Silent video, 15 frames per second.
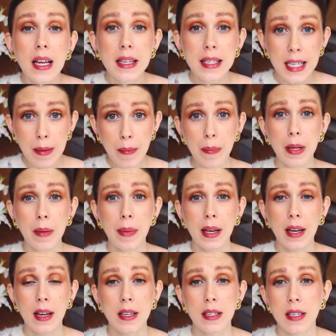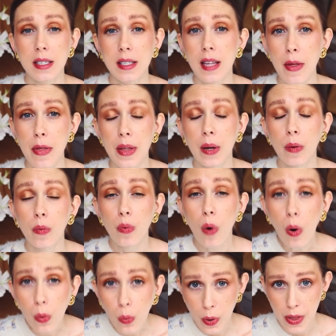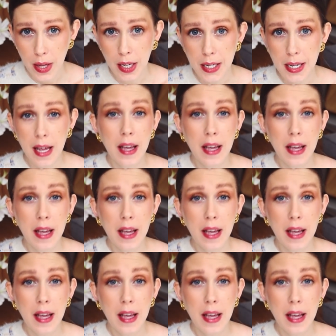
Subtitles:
simply because there's nothing wrong with it.